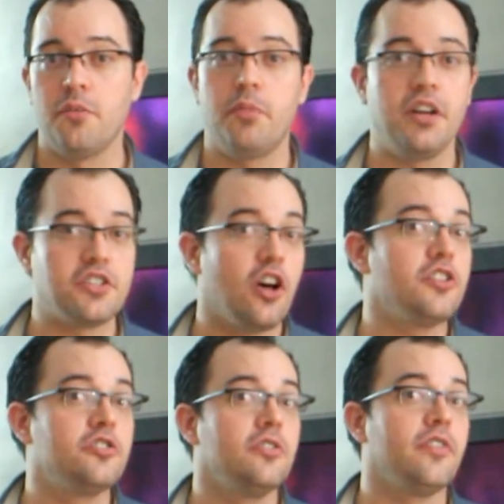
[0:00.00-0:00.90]
but it's
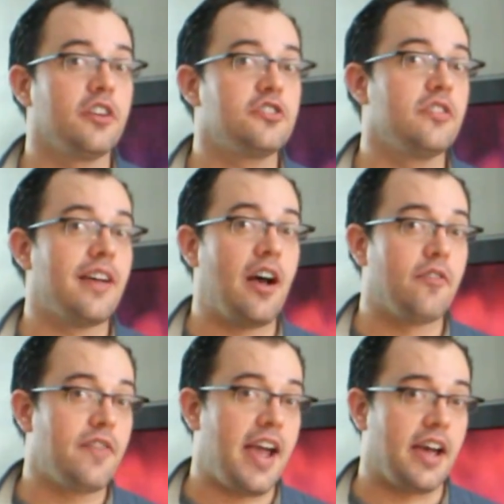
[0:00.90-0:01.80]
also a function of how
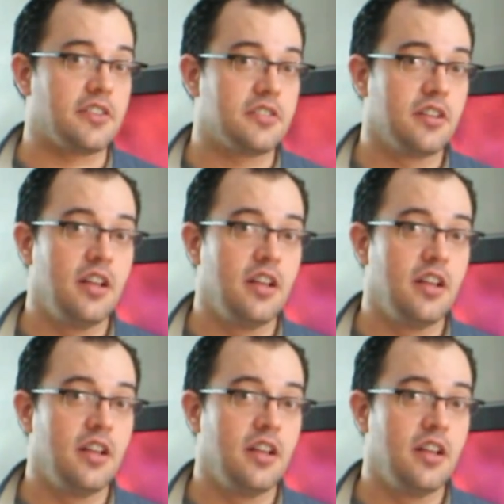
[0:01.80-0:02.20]
fast.